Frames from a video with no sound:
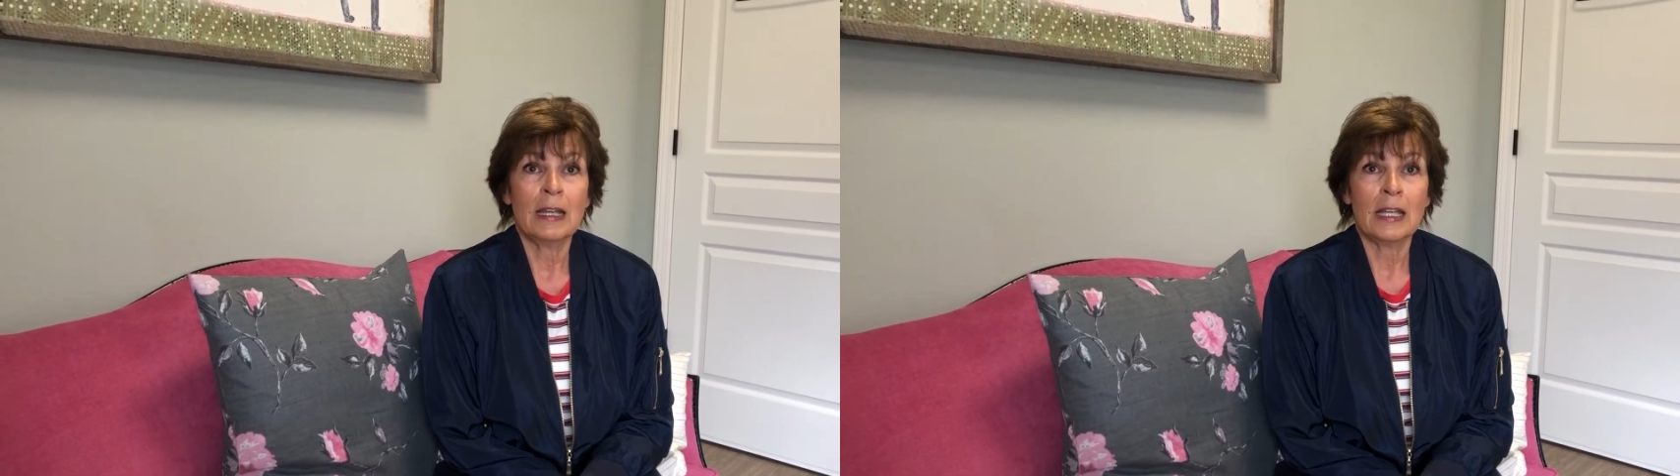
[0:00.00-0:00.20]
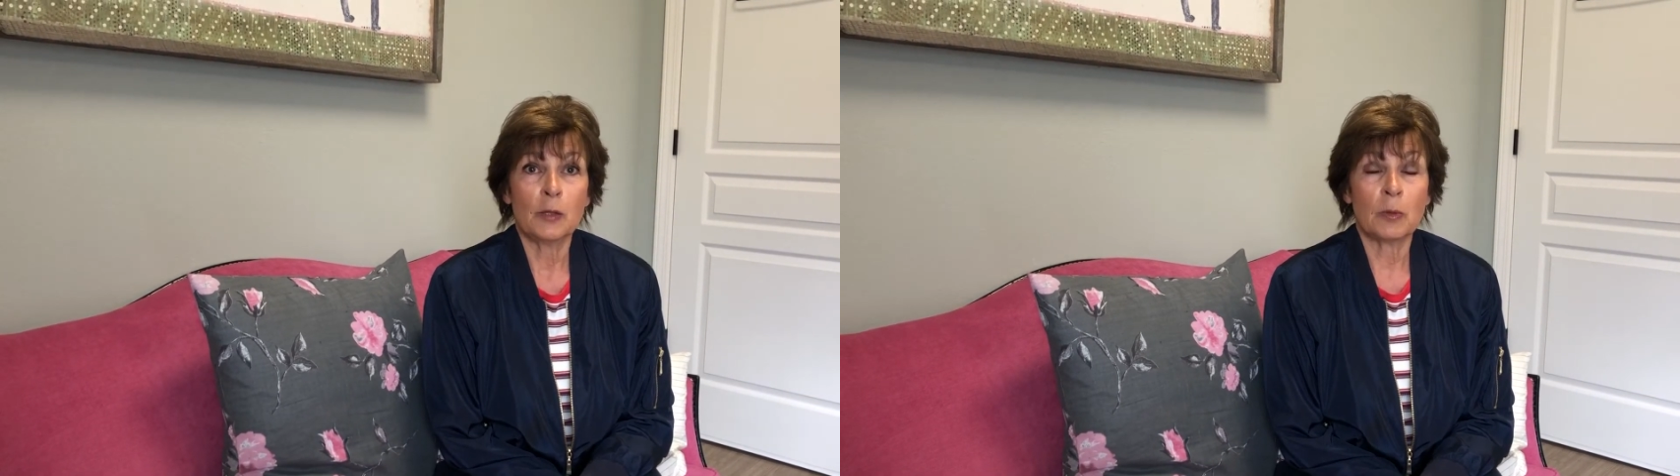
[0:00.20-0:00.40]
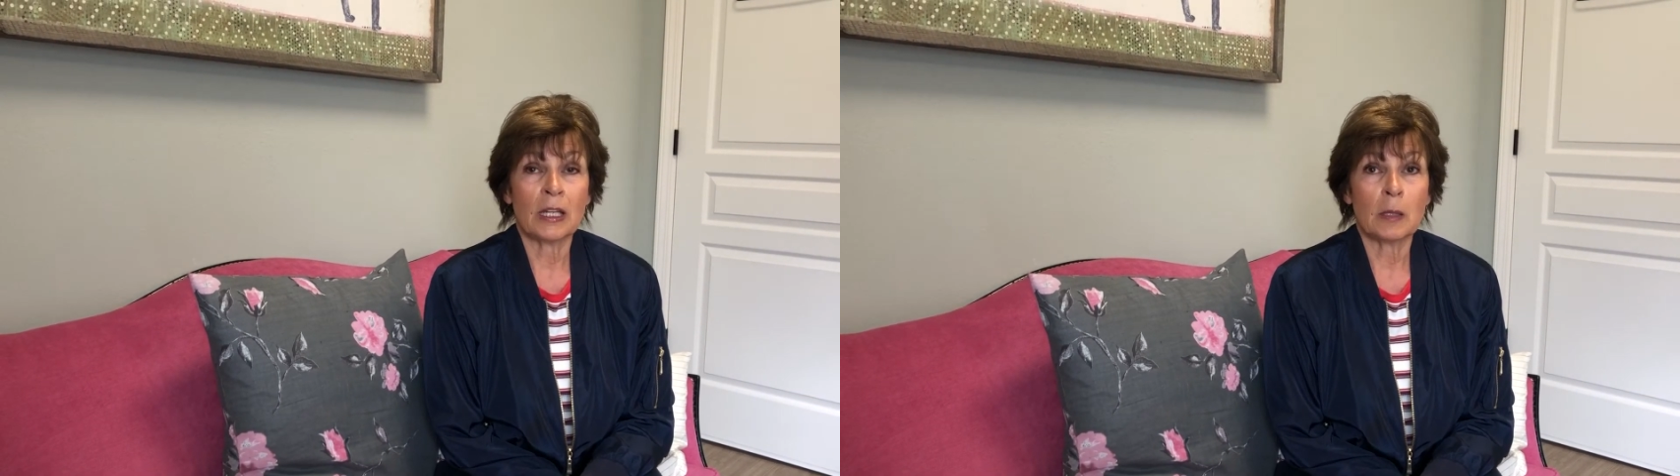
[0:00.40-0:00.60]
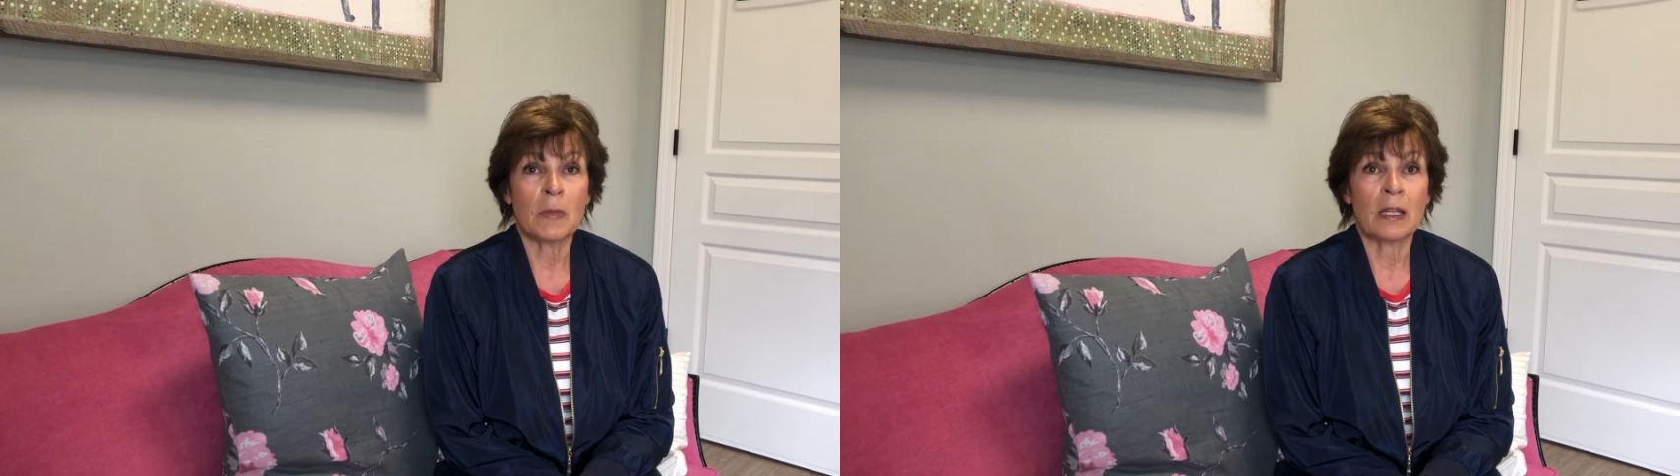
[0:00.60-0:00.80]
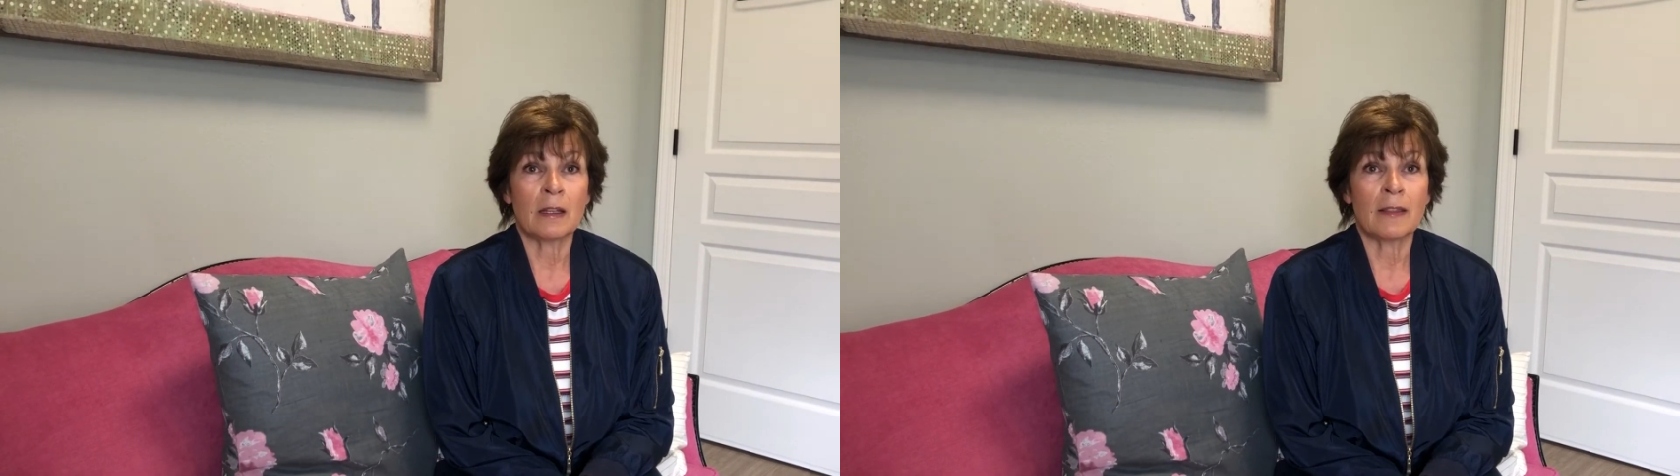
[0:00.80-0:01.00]
He
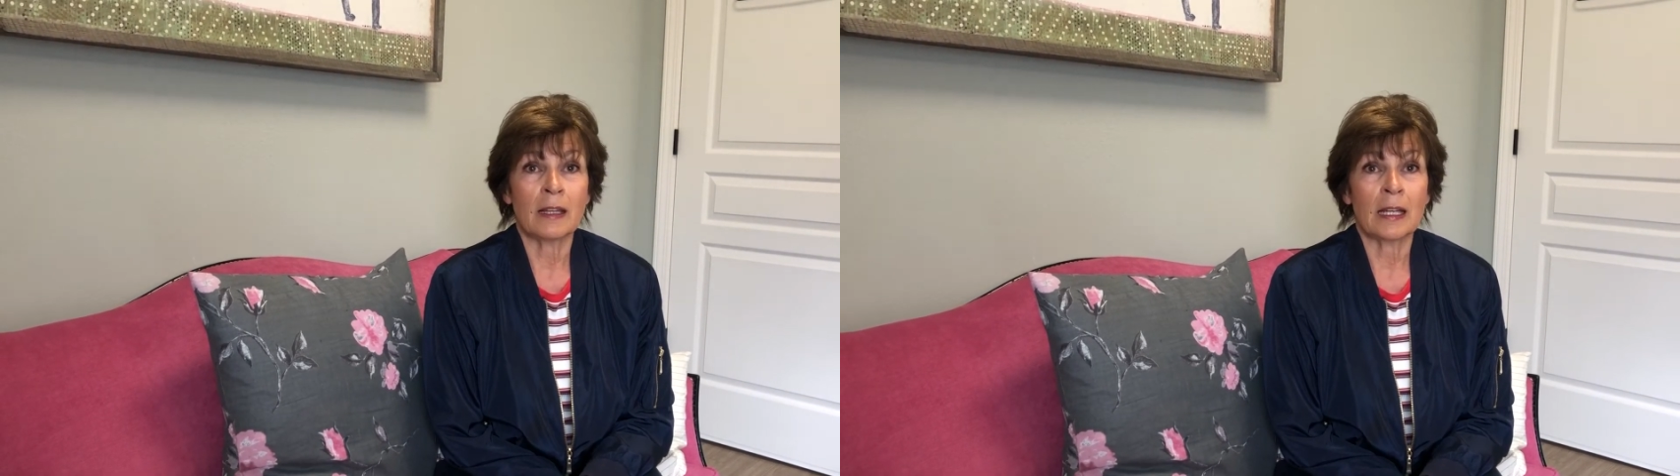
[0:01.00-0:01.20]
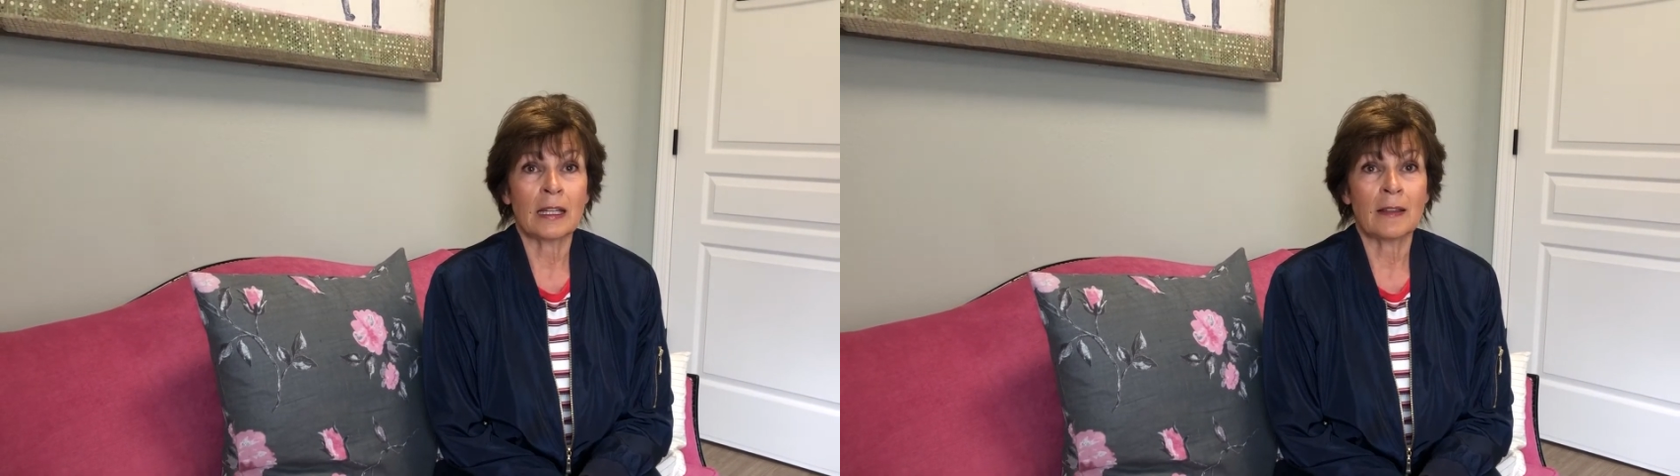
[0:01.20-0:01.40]
recommended that I get